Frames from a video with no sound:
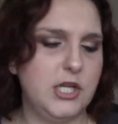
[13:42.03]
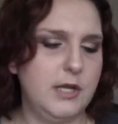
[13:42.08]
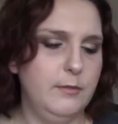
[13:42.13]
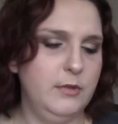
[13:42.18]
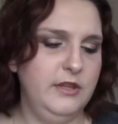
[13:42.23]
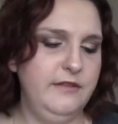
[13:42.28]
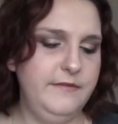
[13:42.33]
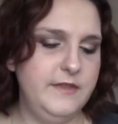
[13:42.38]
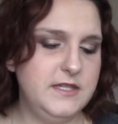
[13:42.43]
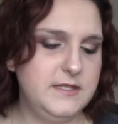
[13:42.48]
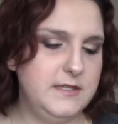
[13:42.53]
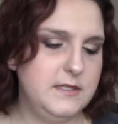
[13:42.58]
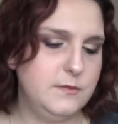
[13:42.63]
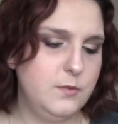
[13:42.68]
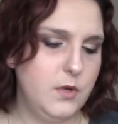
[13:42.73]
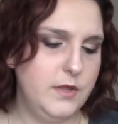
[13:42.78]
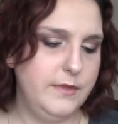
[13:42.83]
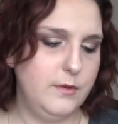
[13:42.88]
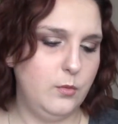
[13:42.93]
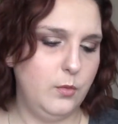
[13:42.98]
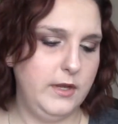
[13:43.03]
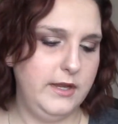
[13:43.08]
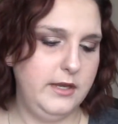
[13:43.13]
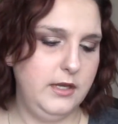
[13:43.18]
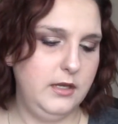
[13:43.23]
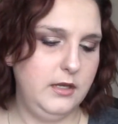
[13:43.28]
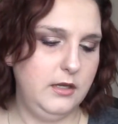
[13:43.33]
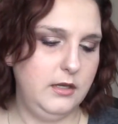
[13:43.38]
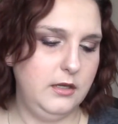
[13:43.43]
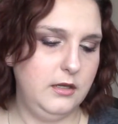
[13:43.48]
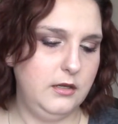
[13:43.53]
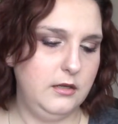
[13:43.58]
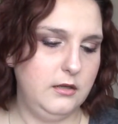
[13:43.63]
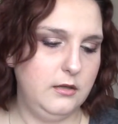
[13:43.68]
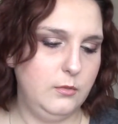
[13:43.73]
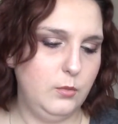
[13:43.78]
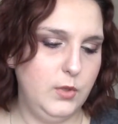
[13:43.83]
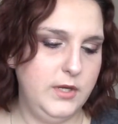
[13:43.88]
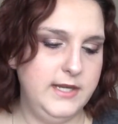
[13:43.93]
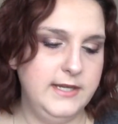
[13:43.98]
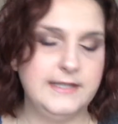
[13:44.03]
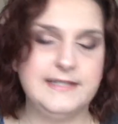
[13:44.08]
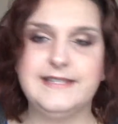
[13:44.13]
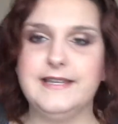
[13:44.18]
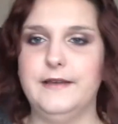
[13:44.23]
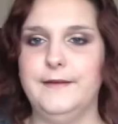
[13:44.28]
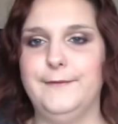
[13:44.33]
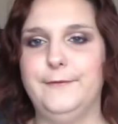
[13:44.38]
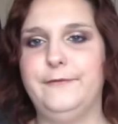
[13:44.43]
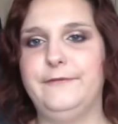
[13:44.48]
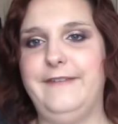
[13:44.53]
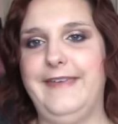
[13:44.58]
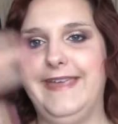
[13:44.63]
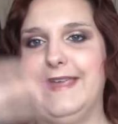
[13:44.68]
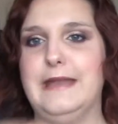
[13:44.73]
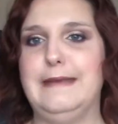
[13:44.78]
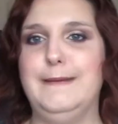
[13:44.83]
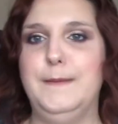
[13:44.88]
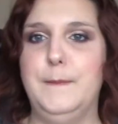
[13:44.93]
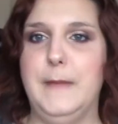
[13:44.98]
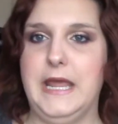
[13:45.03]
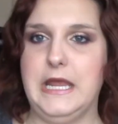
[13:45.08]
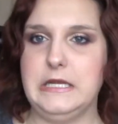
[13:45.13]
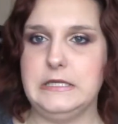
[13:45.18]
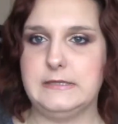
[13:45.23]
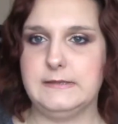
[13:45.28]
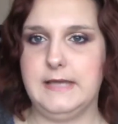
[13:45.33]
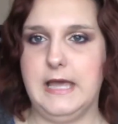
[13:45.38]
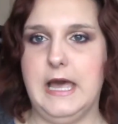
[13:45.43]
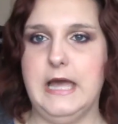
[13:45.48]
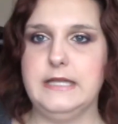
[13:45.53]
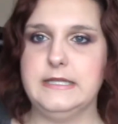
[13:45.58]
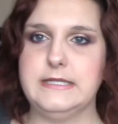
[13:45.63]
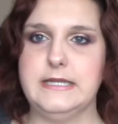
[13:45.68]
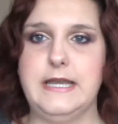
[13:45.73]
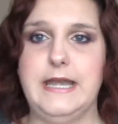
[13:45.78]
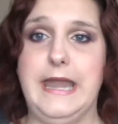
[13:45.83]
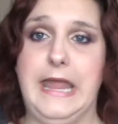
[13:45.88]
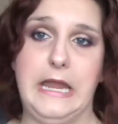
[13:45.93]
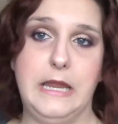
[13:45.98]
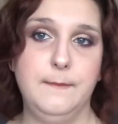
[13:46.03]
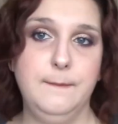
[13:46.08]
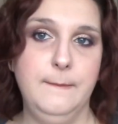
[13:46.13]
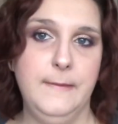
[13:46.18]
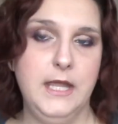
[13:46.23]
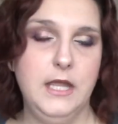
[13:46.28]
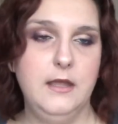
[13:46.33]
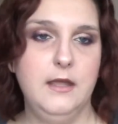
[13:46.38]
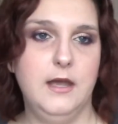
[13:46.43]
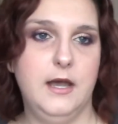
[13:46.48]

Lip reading: I believe this is one that we as a fan base got to name.